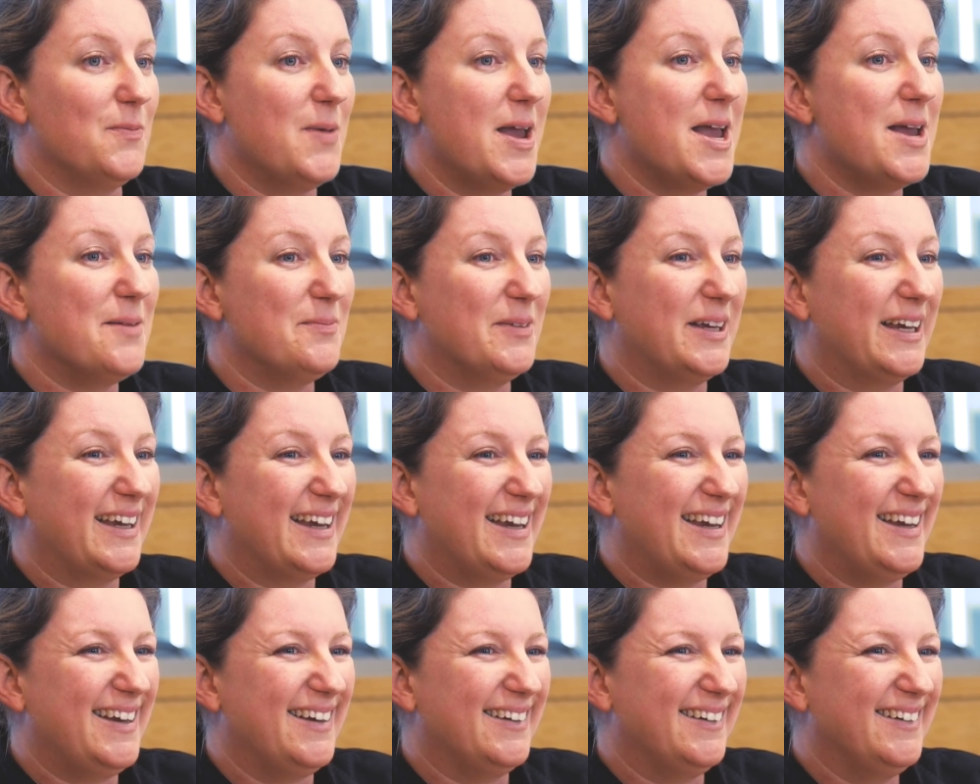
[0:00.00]
happening
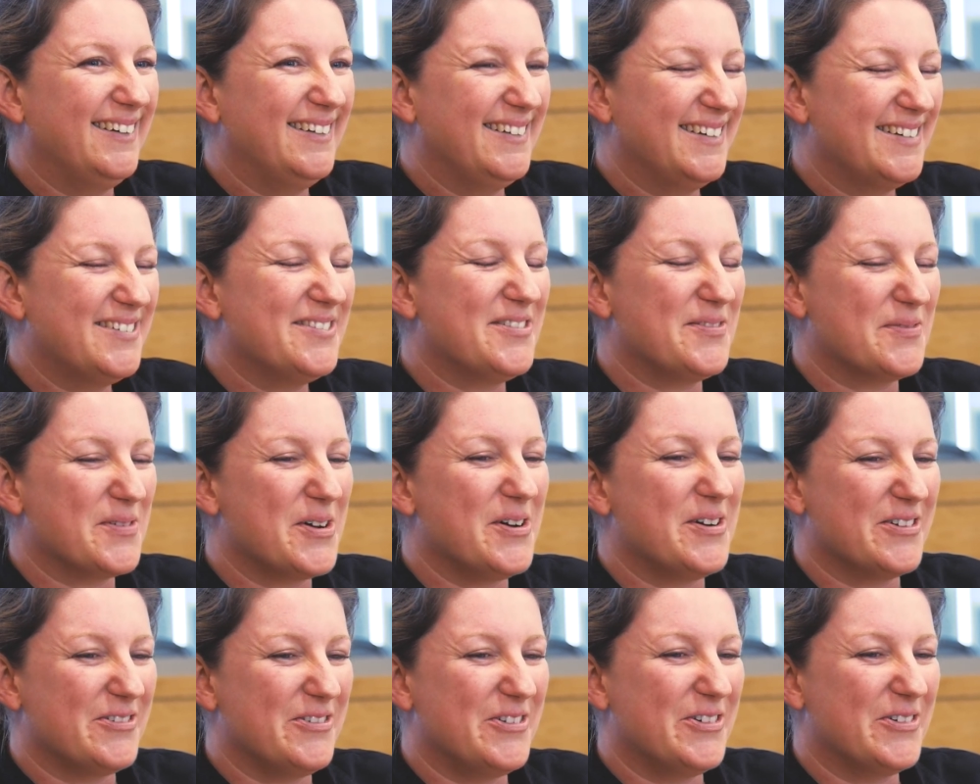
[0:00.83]
again, from
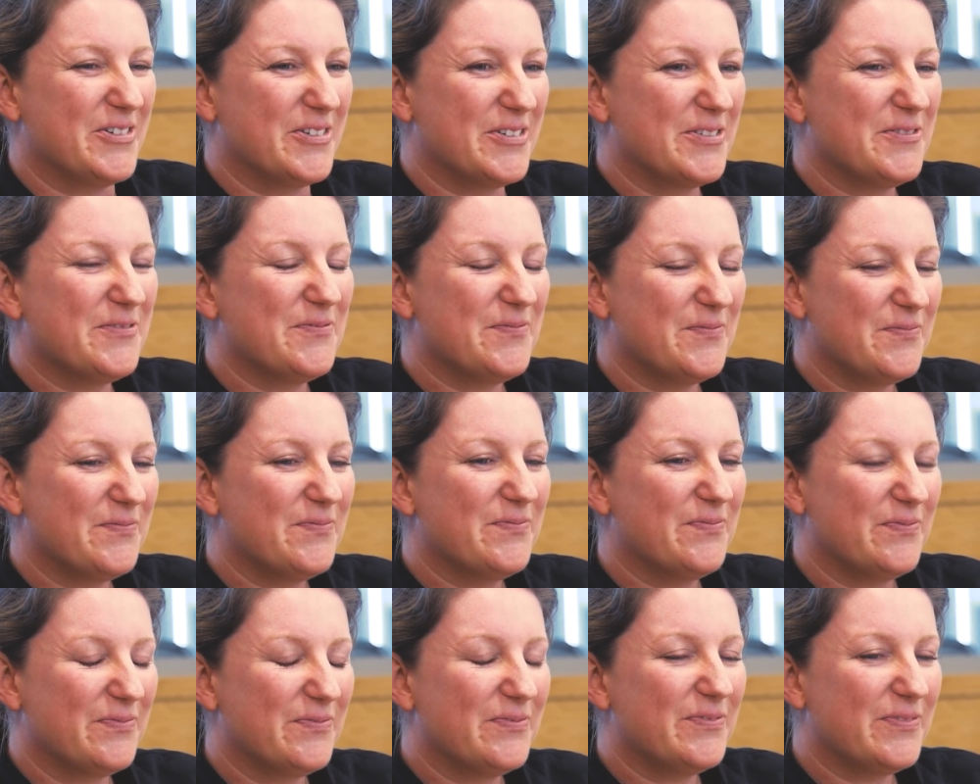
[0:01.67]
going wrong.
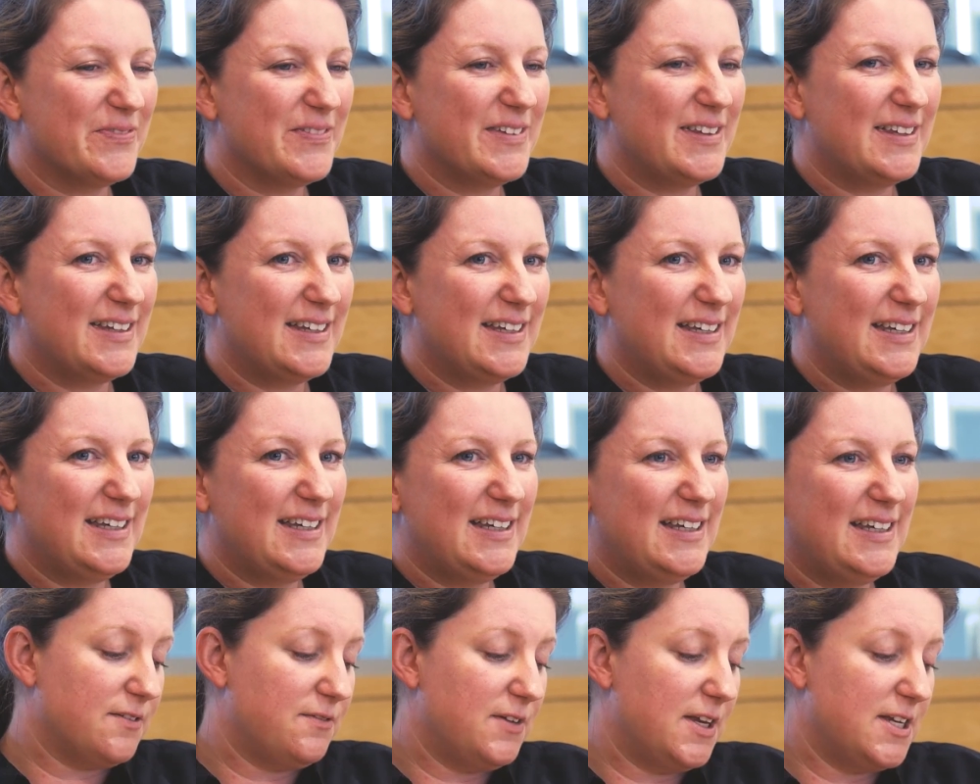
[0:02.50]

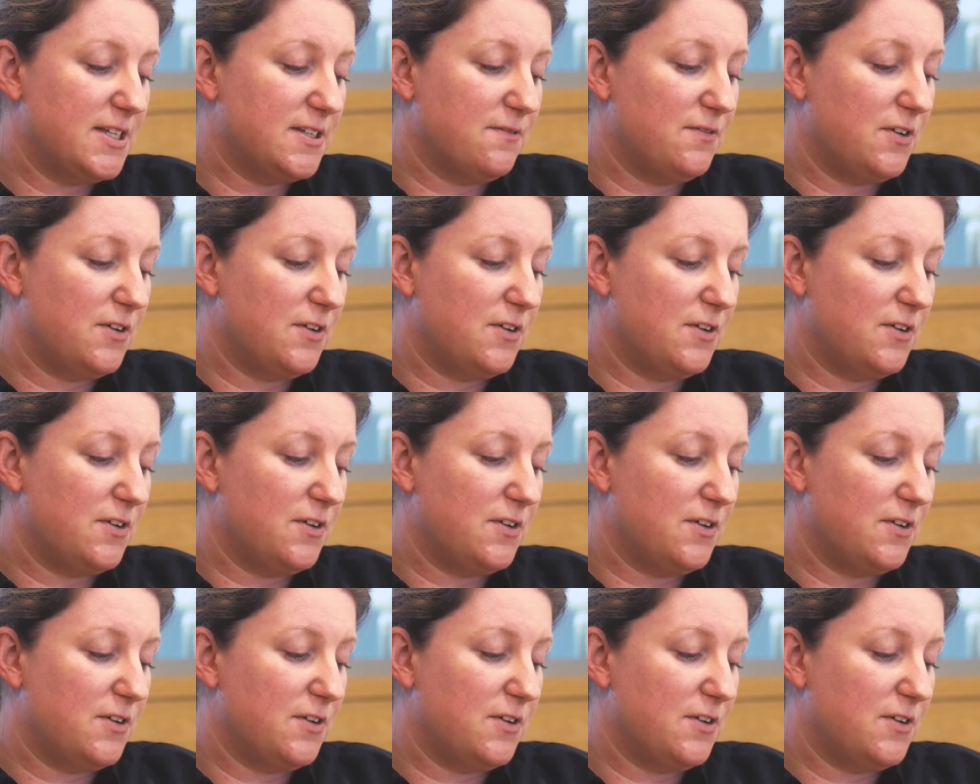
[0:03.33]
As a